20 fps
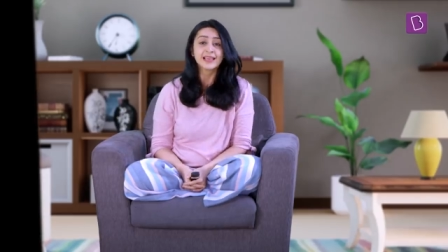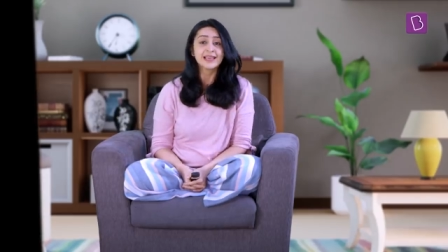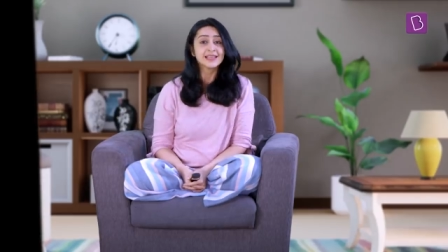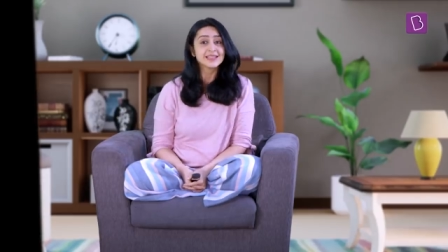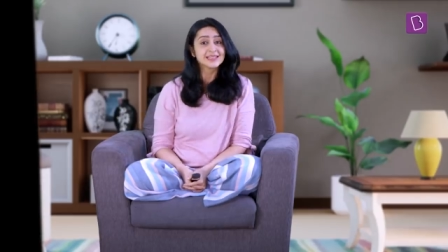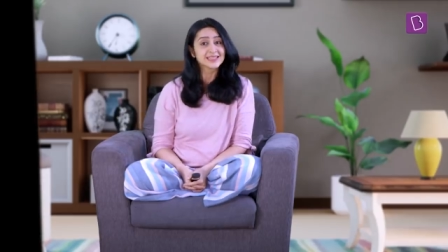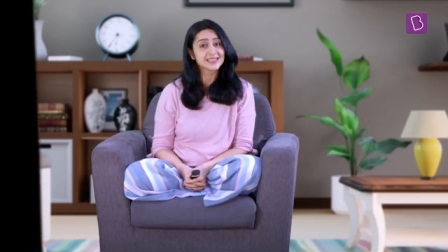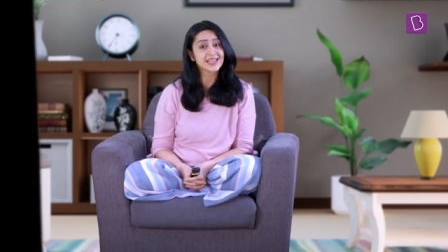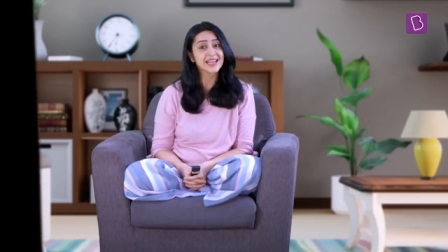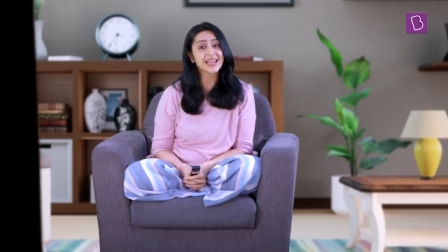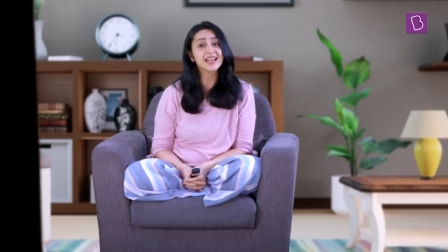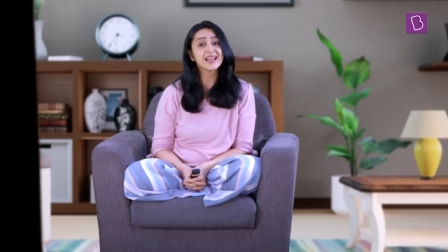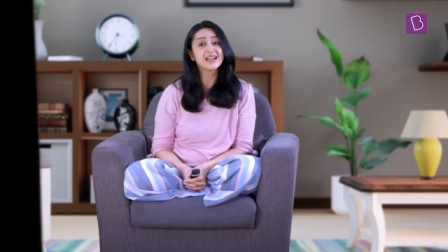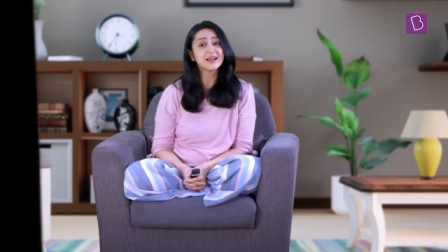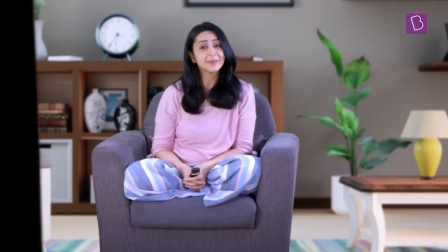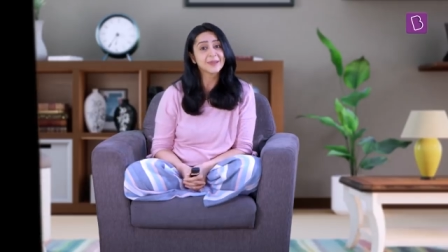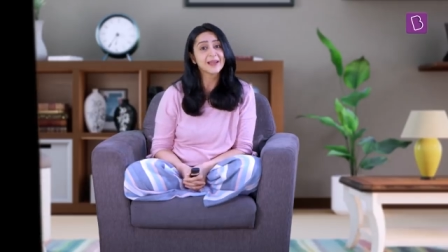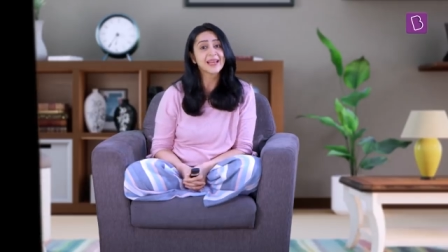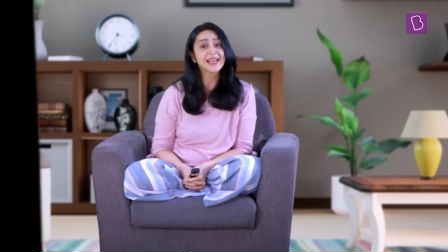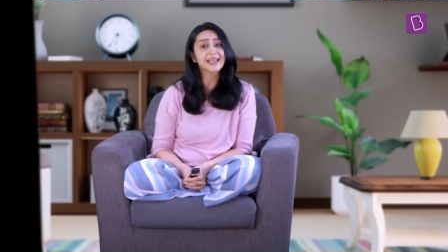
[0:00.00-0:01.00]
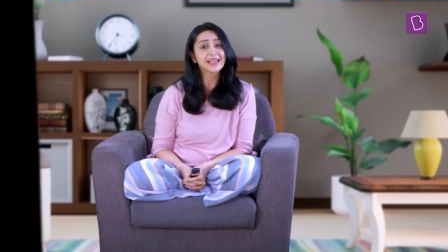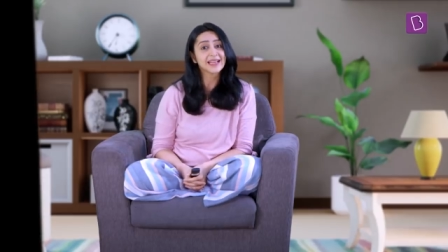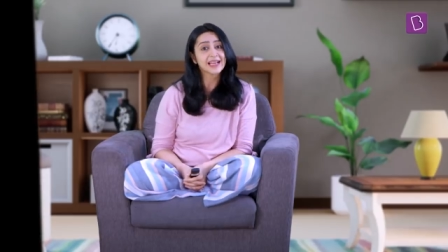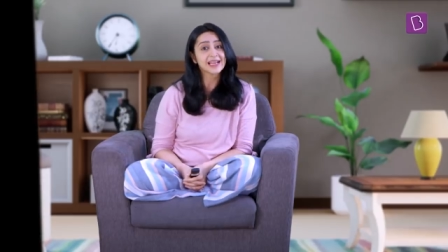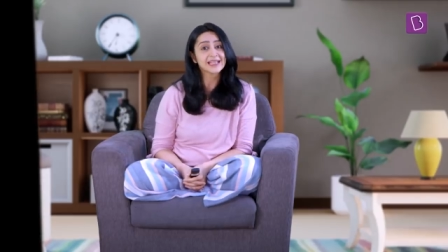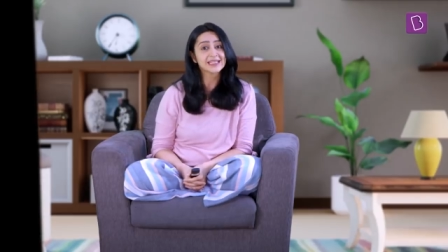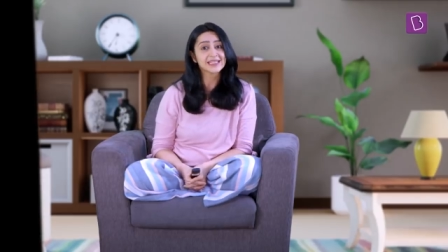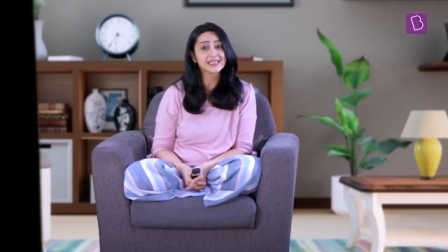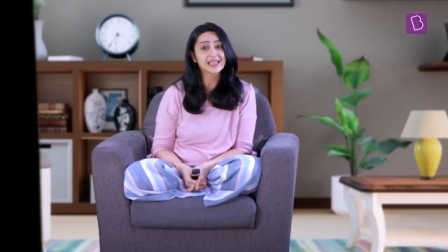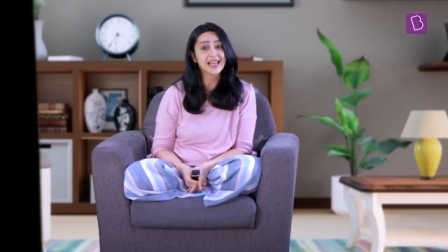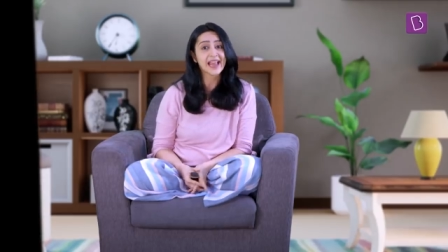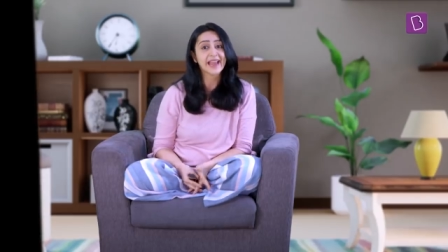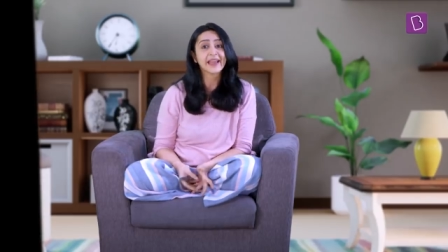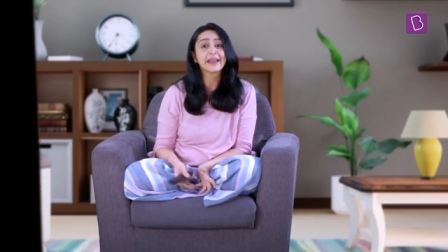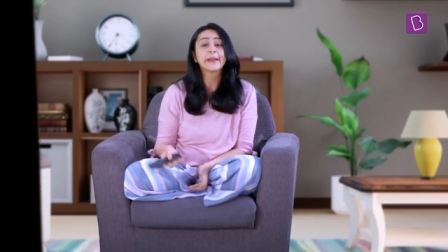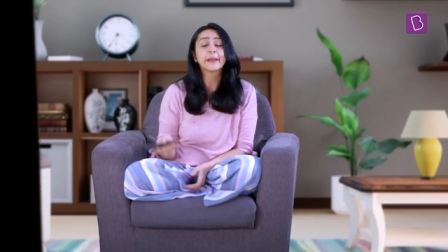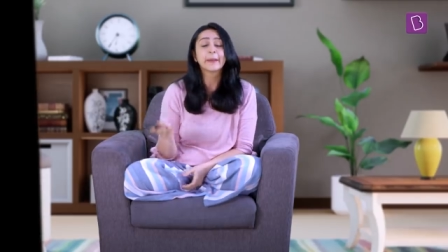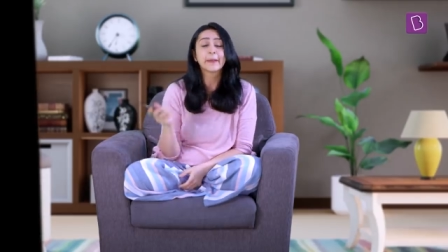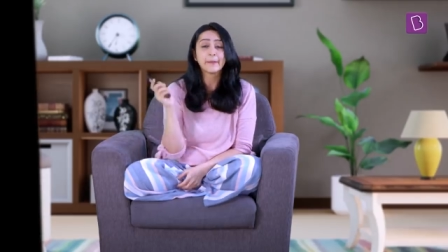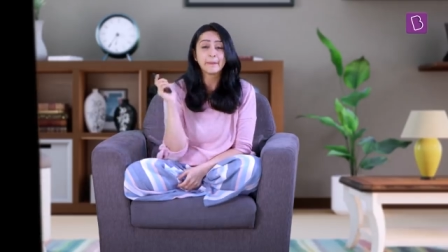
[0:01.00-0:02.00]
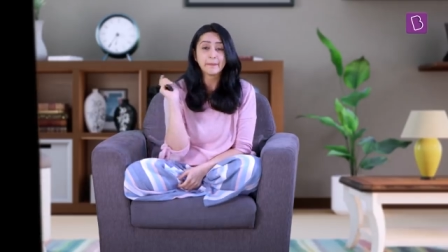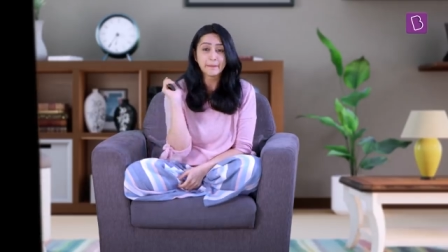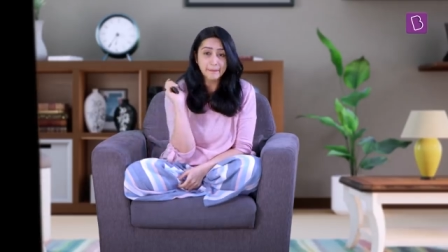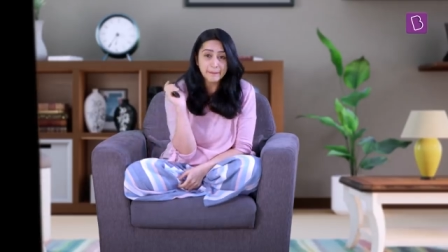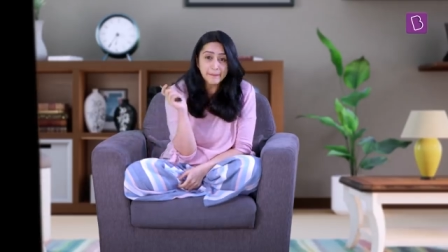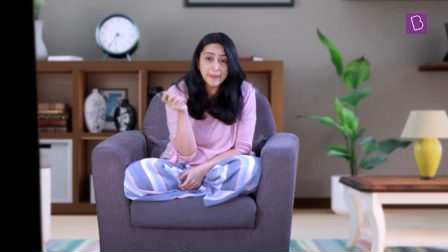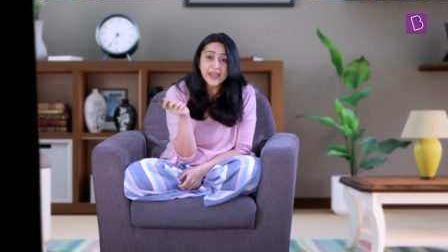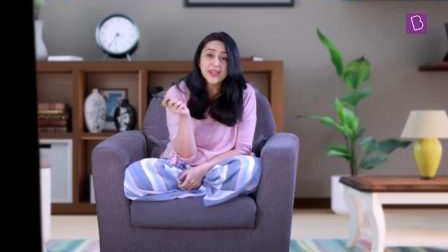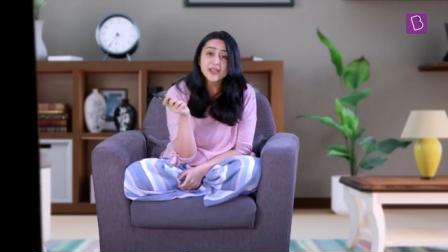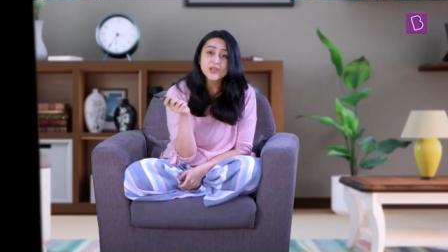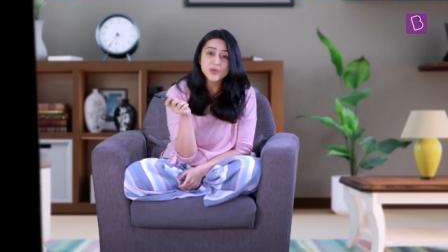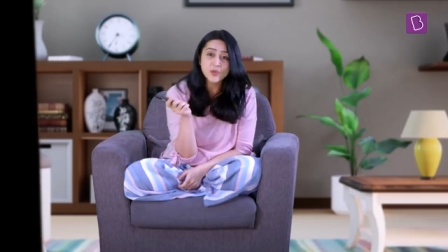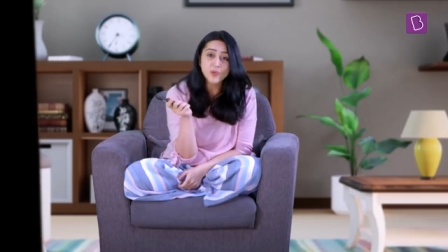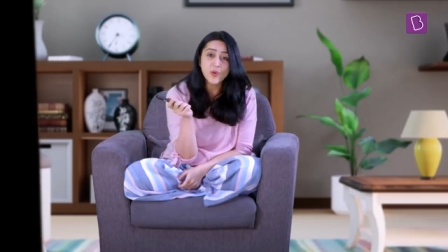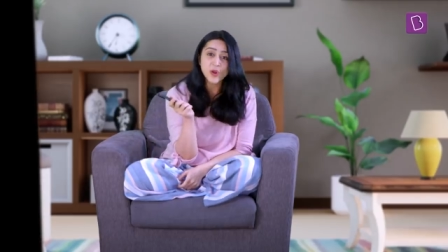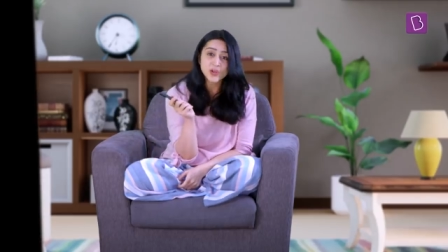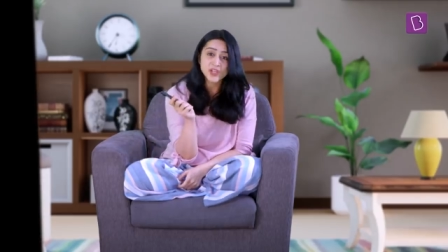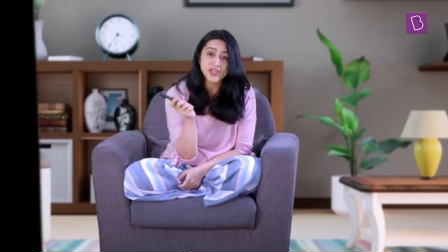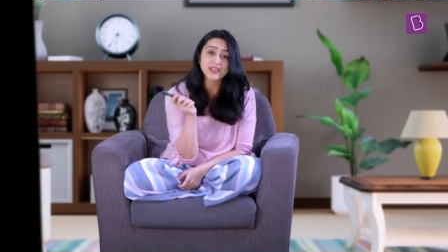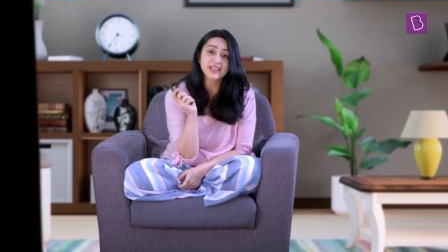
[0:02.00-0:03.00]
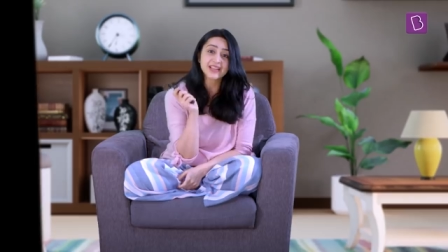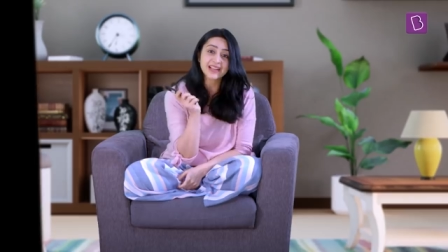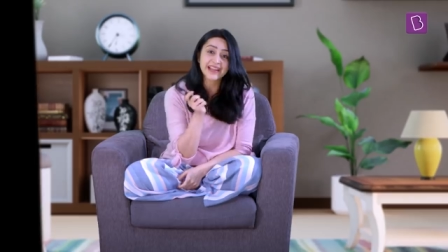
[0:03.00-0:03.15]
Staying up late last night, binge watching the